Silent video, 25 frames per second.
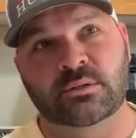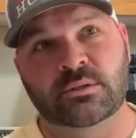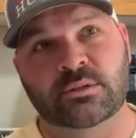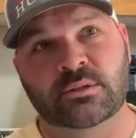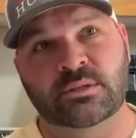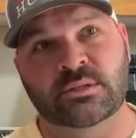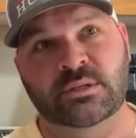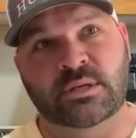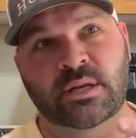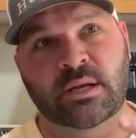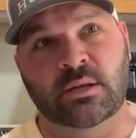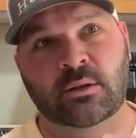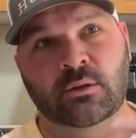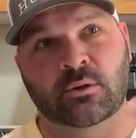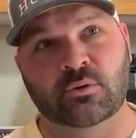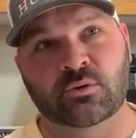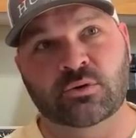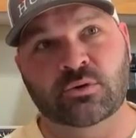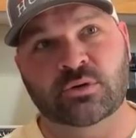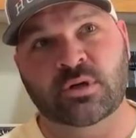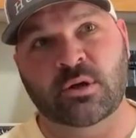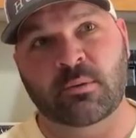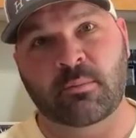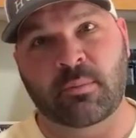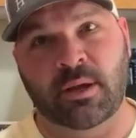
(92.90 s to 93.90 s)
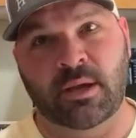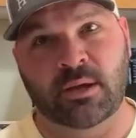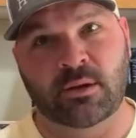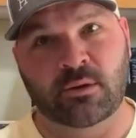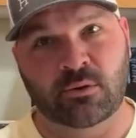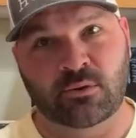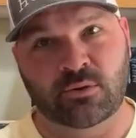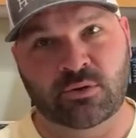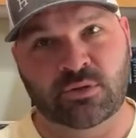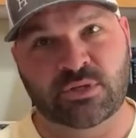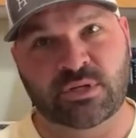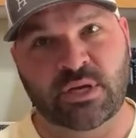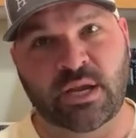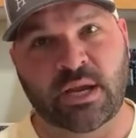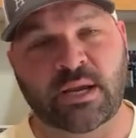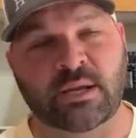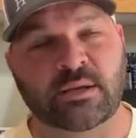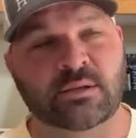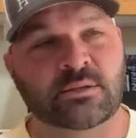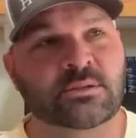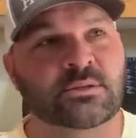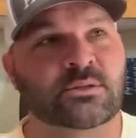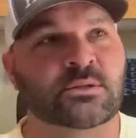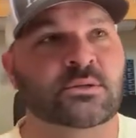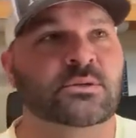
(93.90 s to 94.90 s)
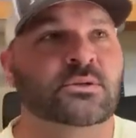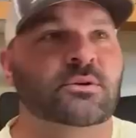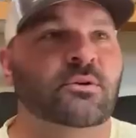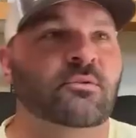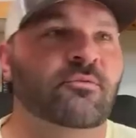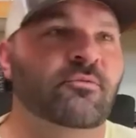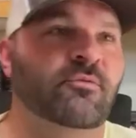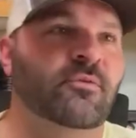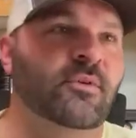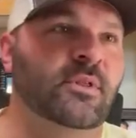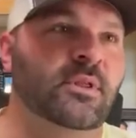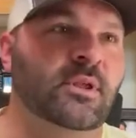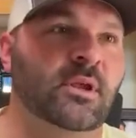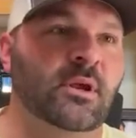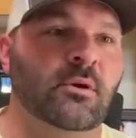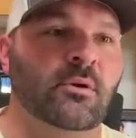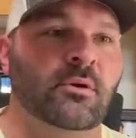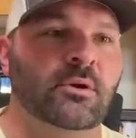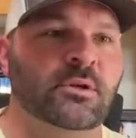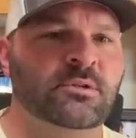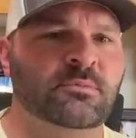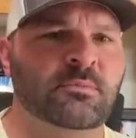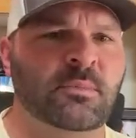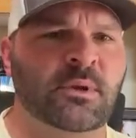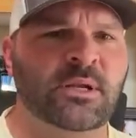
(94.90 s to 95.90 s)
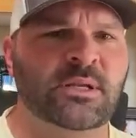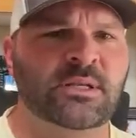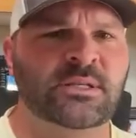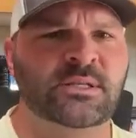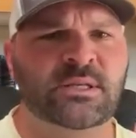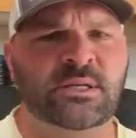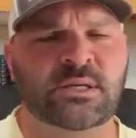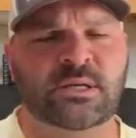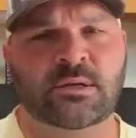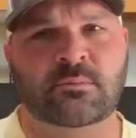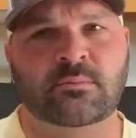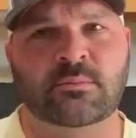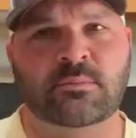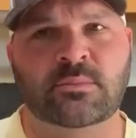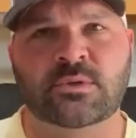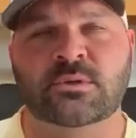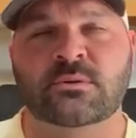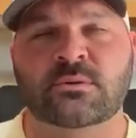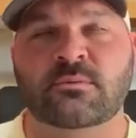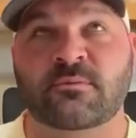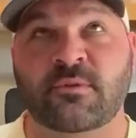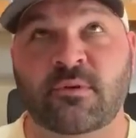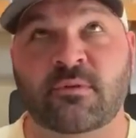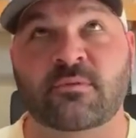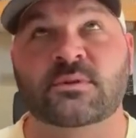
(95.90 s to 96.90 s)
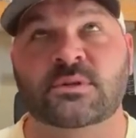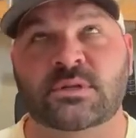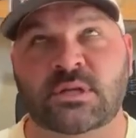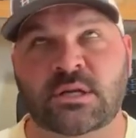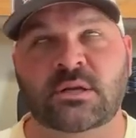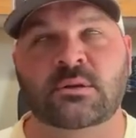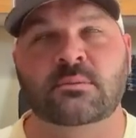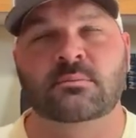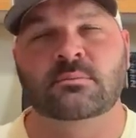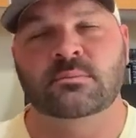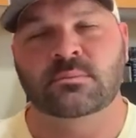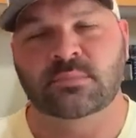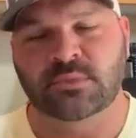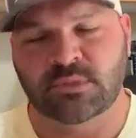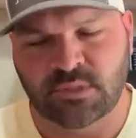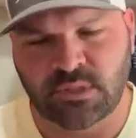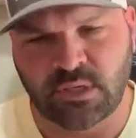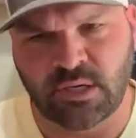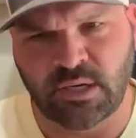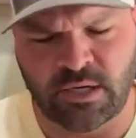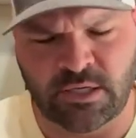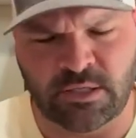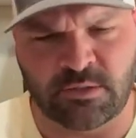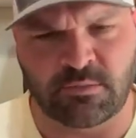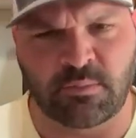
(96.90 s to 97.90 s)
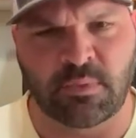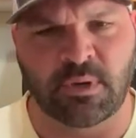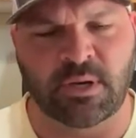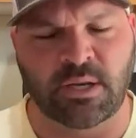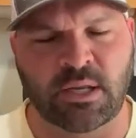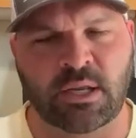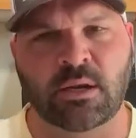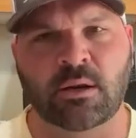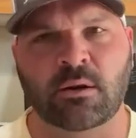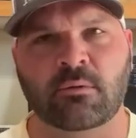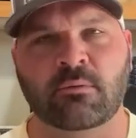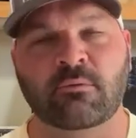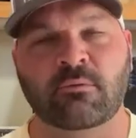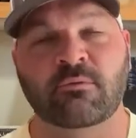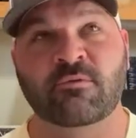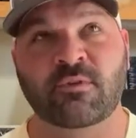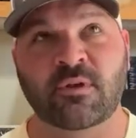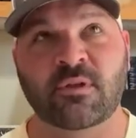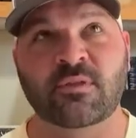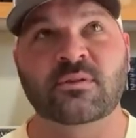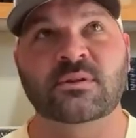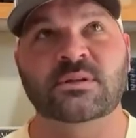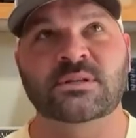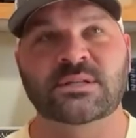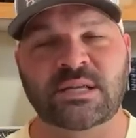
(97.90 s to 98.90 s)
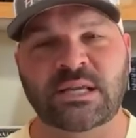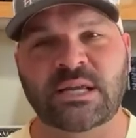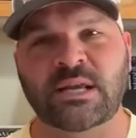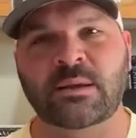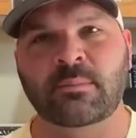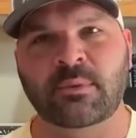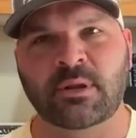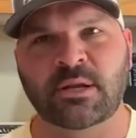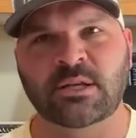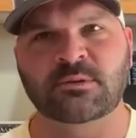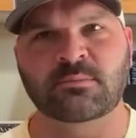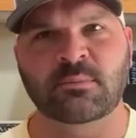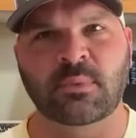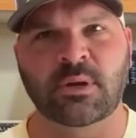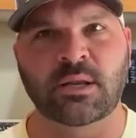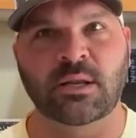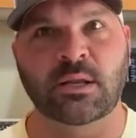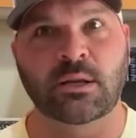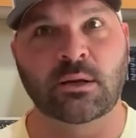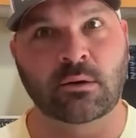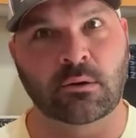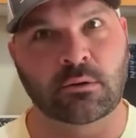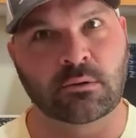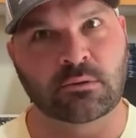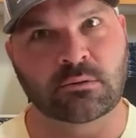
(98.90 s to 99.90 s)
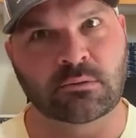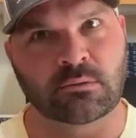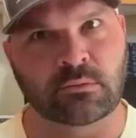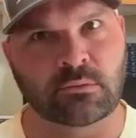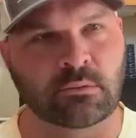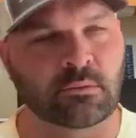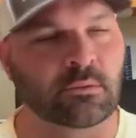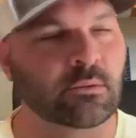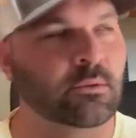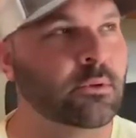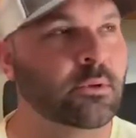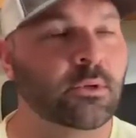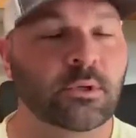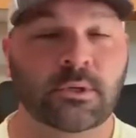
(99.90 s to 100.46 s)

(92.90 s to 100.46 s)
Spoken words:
Steelers, Commanders, Saints. So fifth year in as many teams, fifth team in as many years for,